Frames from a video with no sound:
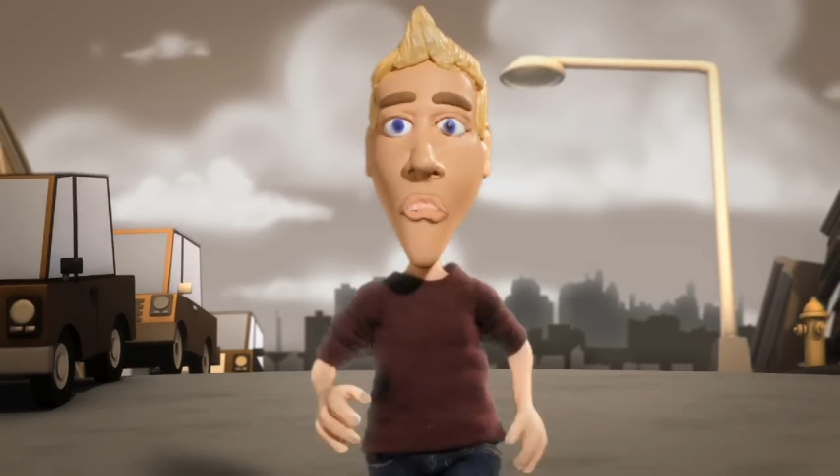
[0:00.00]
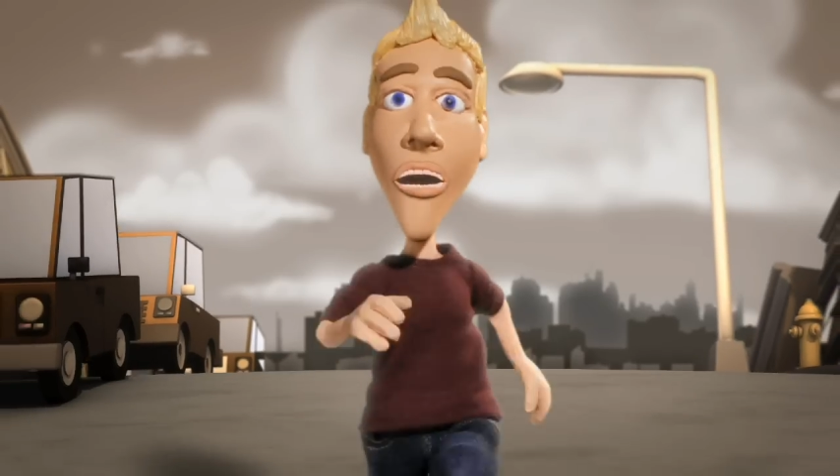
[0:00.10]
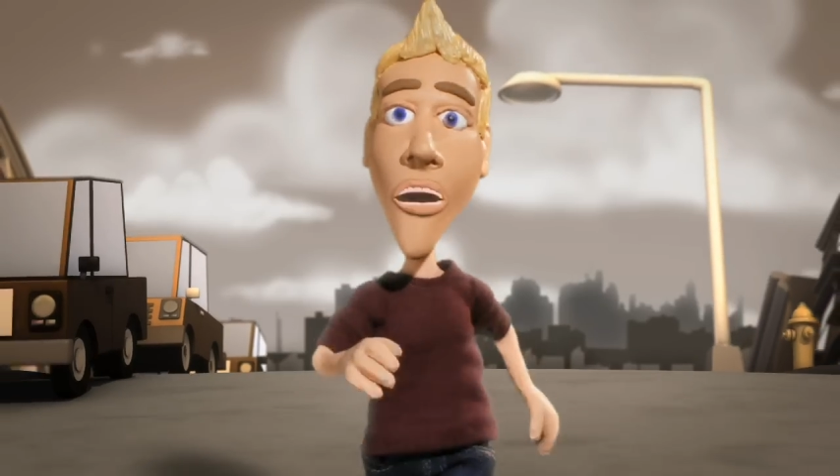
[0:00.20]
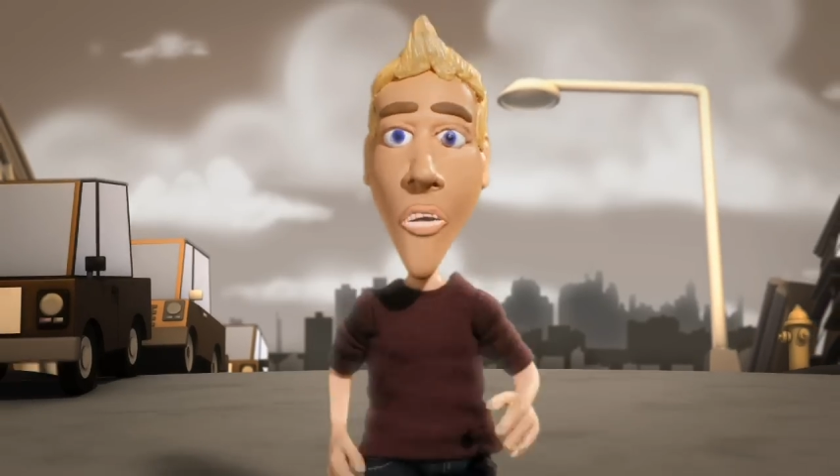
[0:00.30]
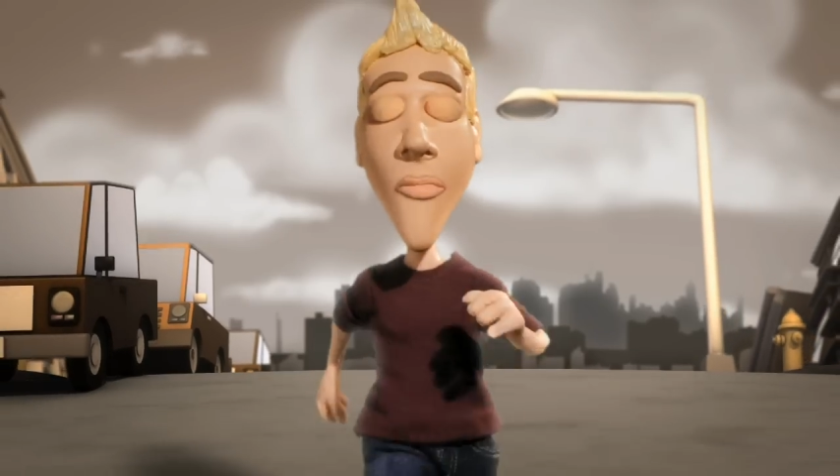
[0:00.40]

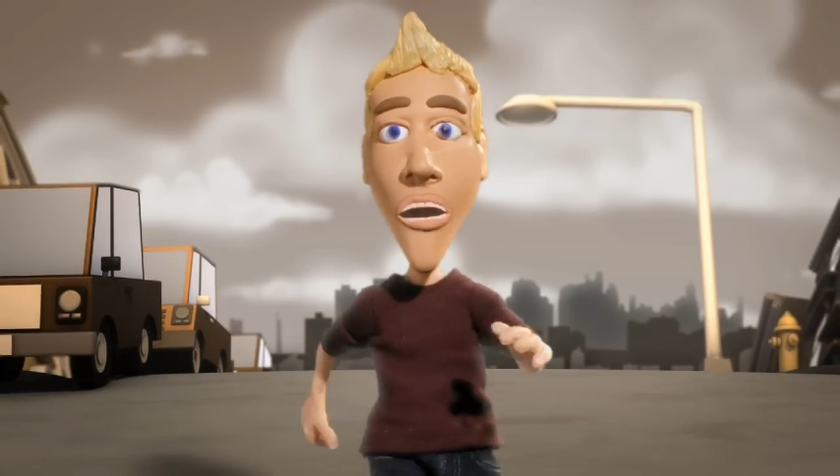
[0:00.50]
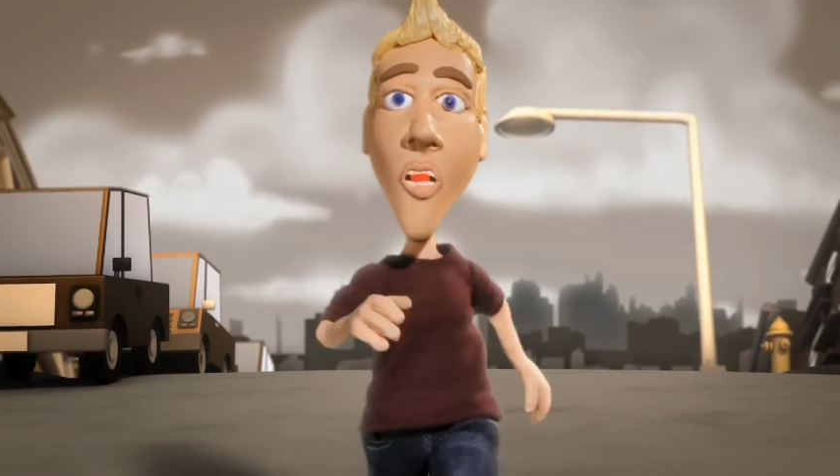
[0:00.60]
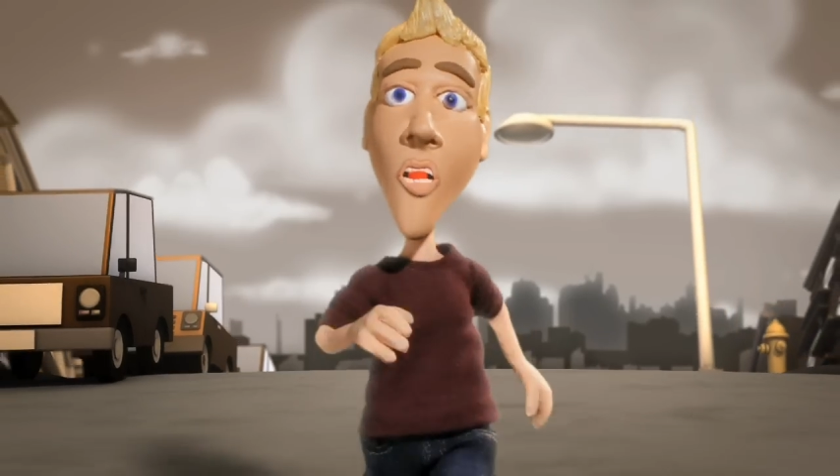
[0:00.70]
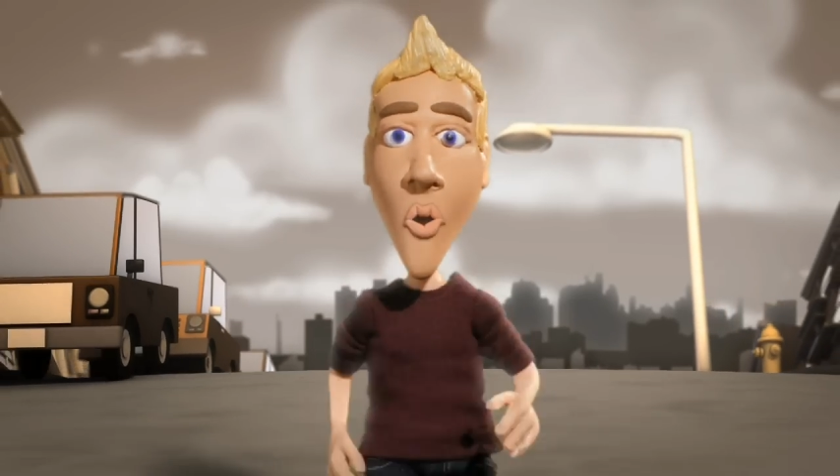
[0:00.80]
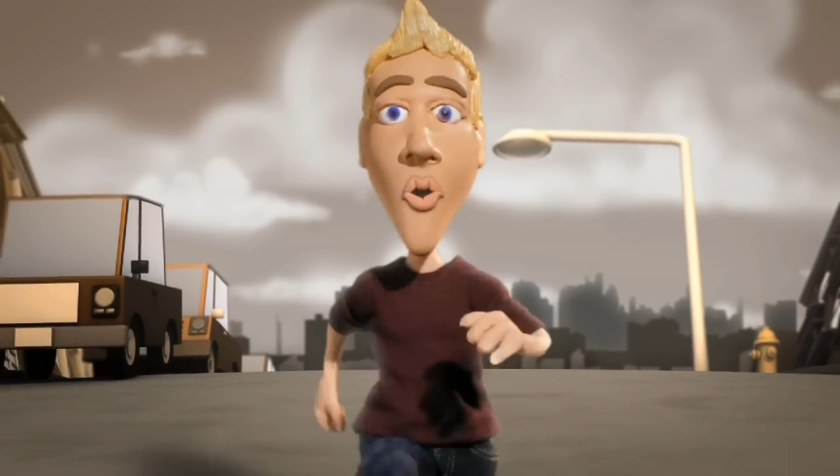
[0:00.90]
Often when I'm
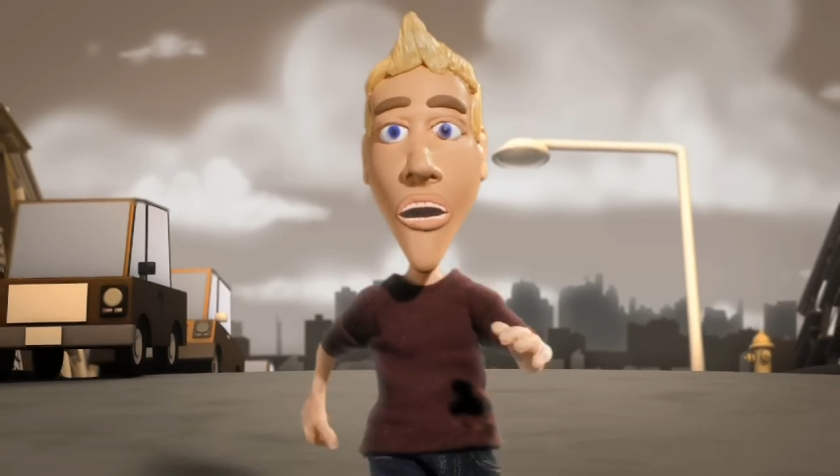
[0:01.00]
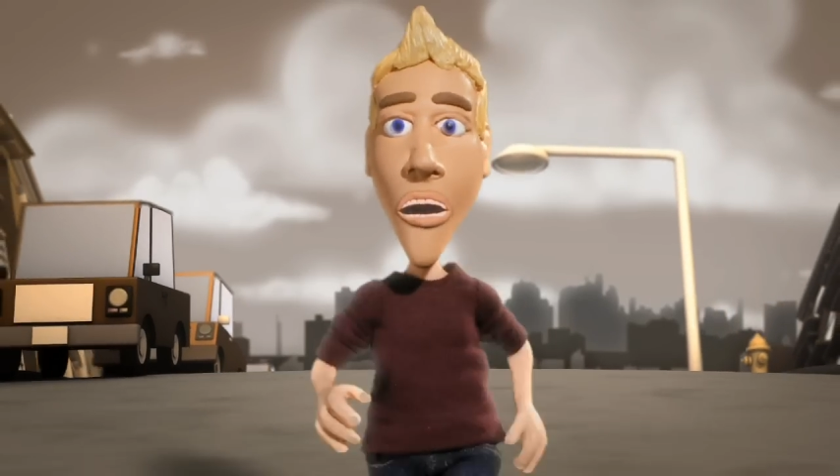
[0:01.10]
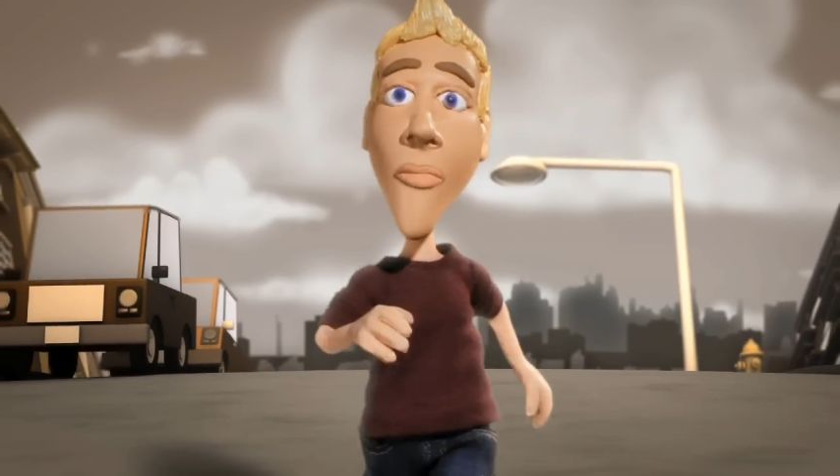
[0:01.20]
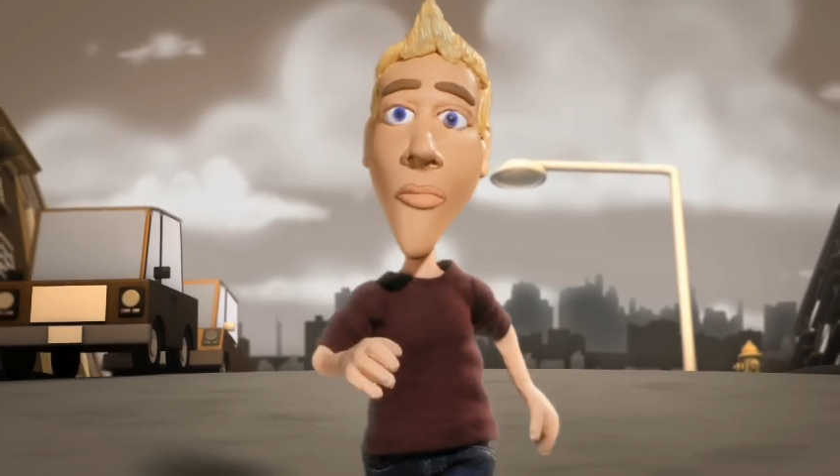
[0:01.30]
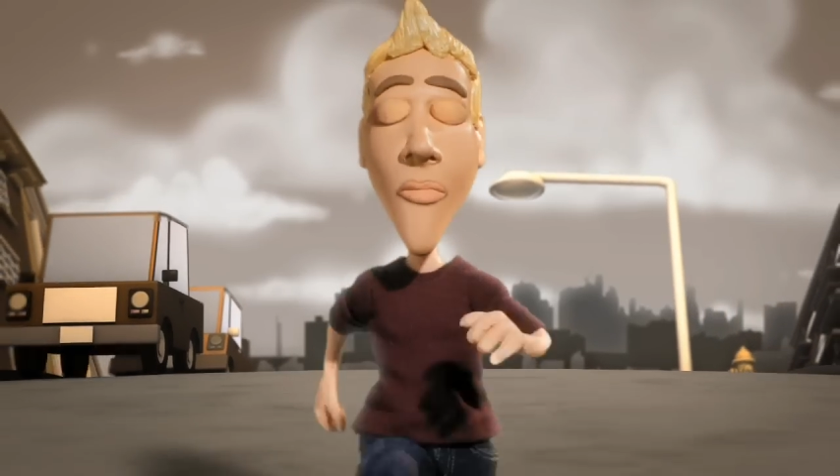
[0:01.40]
able, I
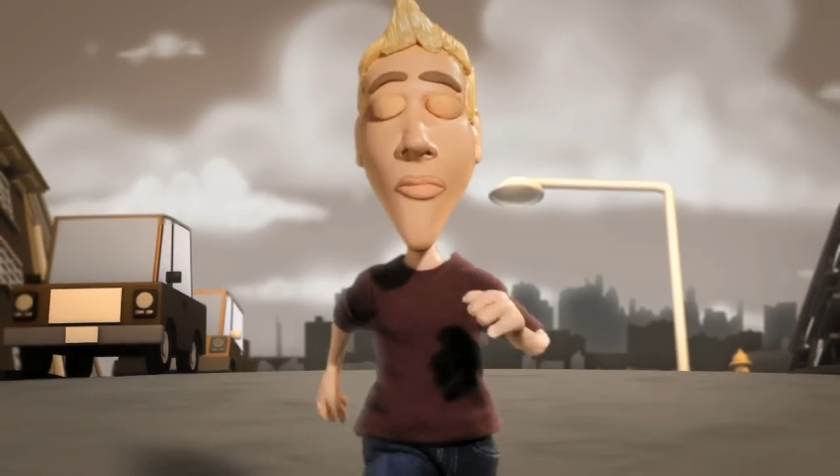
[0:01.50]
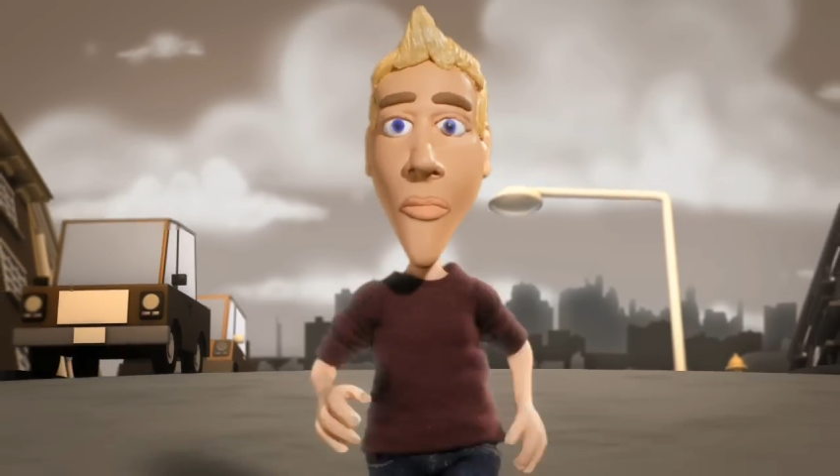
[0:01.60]
run.